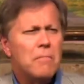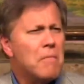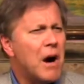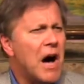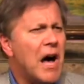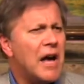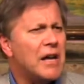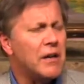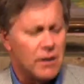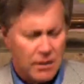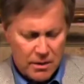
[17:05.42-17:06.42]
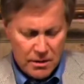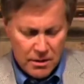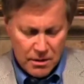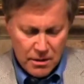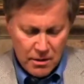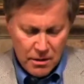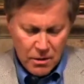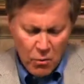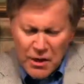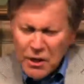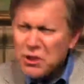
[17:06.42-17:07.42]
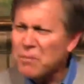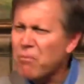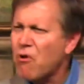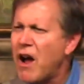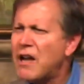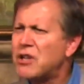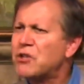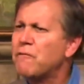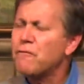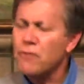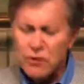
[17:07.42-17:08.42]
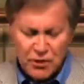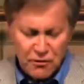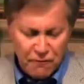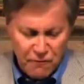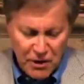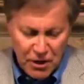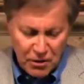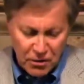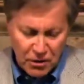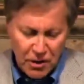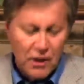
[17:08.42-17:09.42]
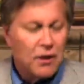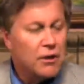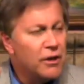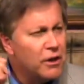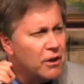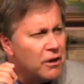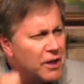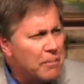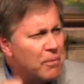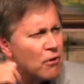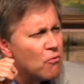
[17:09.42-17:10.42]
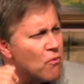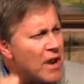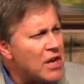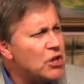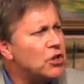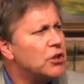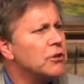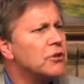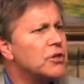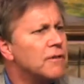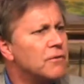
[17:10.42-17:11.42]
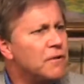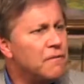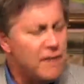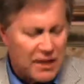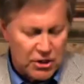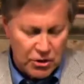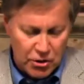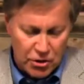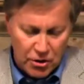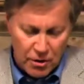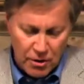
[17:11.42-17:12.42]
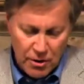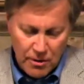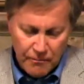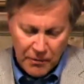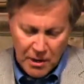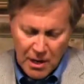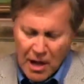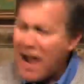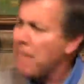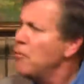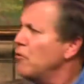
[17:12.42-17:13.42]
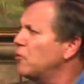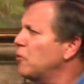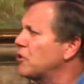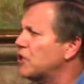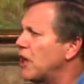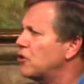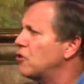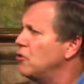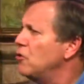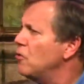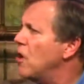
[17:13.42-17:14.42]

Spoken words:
mine. What a surprise to first feel the liberations of divestiture. I moved with such new